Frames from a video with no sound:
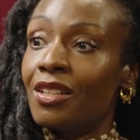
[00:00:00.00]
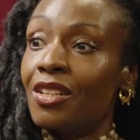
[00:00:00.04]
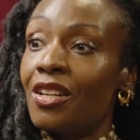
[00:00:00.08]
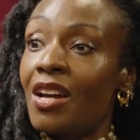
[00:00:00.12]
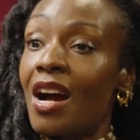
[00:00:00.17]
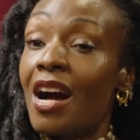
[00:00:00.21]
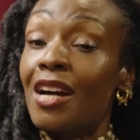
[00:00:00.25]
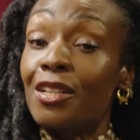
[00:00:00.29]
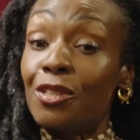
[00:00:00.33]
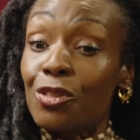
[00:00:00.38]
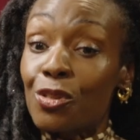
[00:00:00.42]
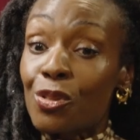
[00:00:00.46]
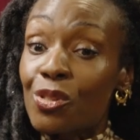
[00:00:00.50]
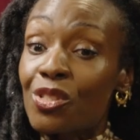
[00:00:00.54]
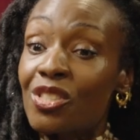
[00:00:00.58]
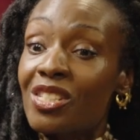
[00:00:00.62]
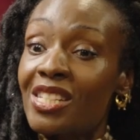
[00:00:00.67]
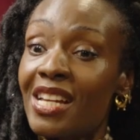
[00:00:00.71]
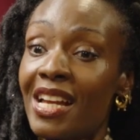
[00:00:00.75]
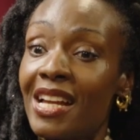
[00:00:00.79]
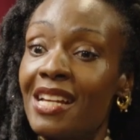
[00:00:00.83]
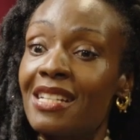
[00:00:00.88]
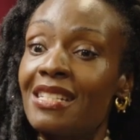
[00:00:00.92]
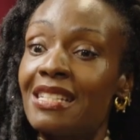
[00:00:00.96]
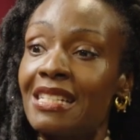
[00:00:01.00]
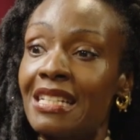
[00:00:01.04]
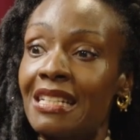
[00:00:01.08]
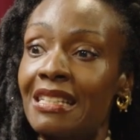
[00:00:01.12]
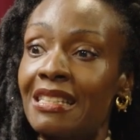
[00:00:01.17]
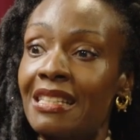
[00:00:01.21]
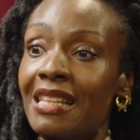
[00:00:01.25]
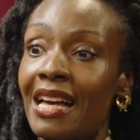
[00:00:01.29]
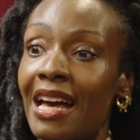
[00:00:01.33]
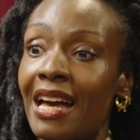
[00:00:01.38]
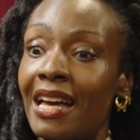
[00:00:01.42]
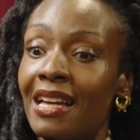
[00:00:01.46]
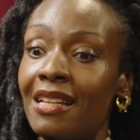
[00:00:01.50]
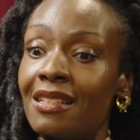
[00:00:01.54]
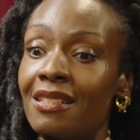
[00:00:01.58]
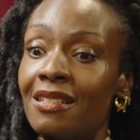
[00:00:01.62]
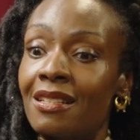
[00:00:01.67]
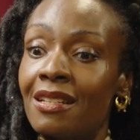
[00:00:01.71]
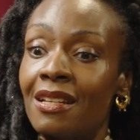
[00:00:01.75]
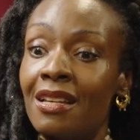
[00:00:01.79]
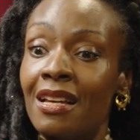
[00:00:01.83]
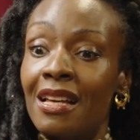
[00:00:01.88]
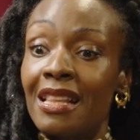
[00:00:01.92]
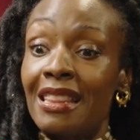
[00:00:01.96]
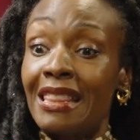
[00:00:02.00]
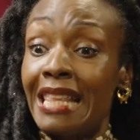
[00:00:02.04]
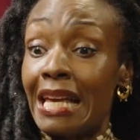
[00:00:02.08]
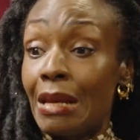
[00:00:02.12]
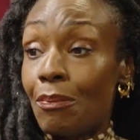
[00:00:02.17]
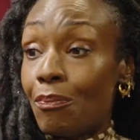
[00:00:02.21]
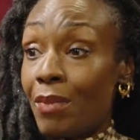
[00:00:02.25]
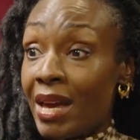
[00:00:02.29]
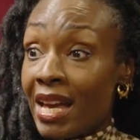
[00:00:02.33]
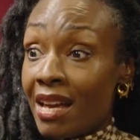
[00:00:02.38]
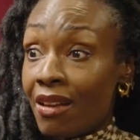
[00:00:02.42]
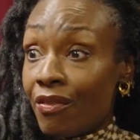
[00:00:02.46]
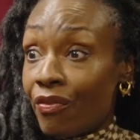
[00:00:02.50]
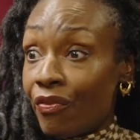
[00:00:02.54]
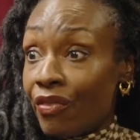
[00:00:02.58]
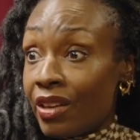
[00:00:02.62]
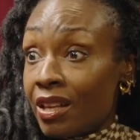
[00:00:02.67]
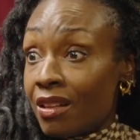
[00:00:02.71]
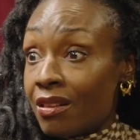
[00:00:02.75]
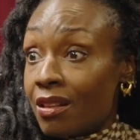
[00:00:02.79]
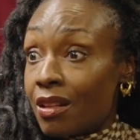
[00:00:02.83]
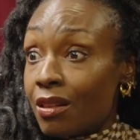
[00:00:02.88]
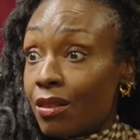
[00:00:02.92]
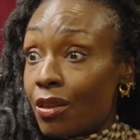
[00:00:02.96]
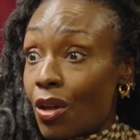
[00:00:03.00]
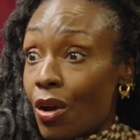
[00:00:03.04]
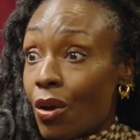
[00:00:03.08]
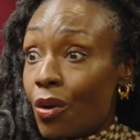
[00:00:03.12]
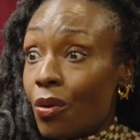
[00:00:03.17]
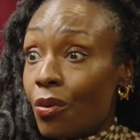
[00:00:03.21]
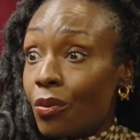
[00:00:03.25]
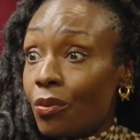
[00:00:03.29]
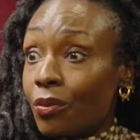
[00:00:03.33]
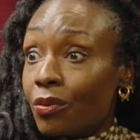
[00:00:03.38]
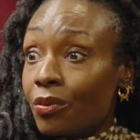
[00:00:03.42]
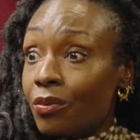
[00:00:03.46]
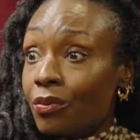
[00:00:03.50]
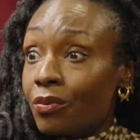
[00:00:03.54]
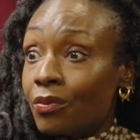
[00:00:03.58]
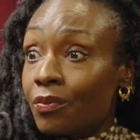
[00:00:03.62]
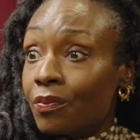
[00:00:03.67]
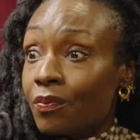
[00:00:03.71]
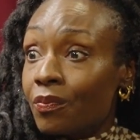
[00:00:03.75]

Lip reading: understanding that they may feel alone